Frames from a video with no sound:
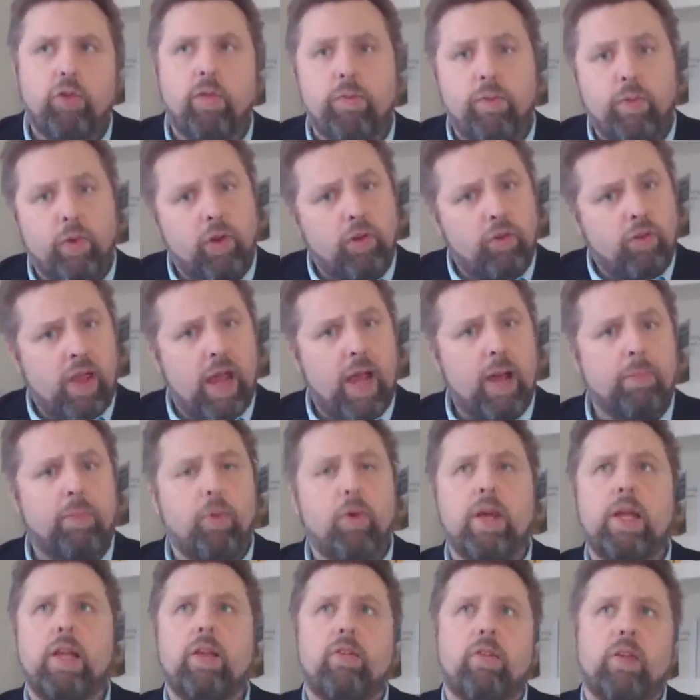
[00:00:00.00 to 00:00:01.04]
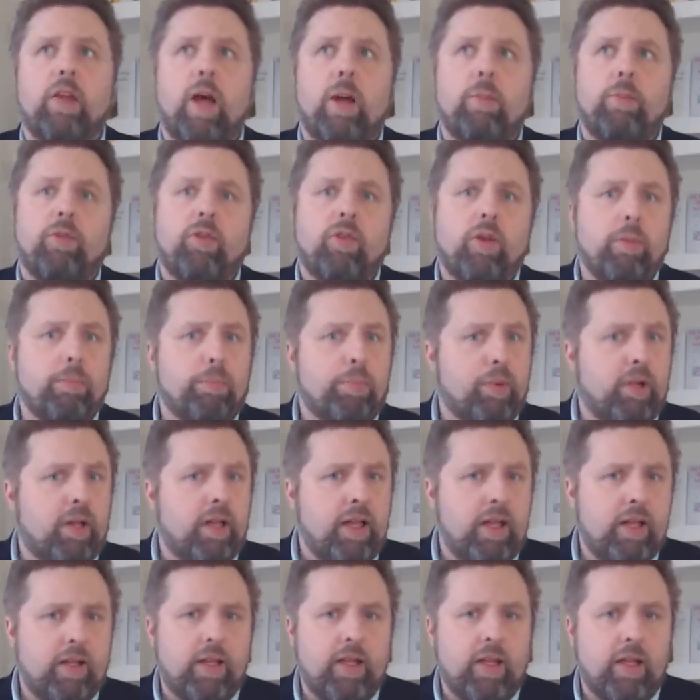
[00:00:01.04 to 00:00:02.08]
So, for example, Islam is
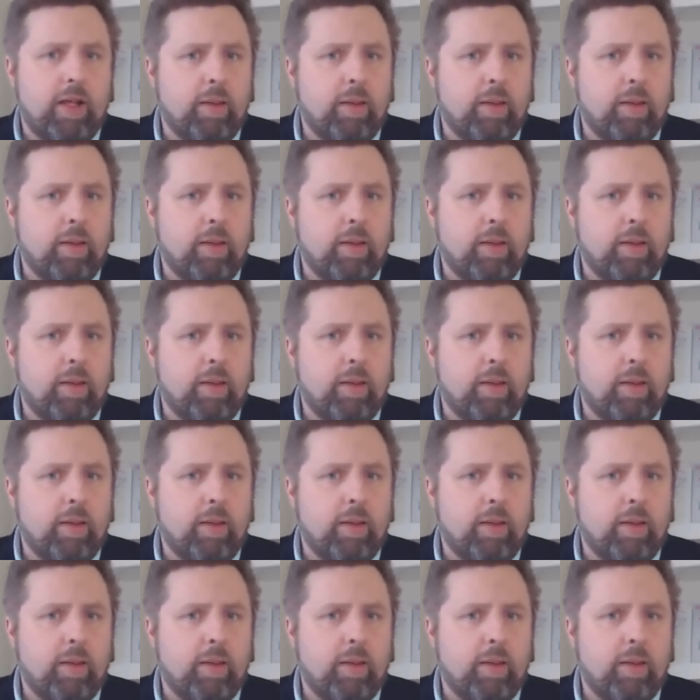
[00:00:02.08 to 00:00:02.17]
completely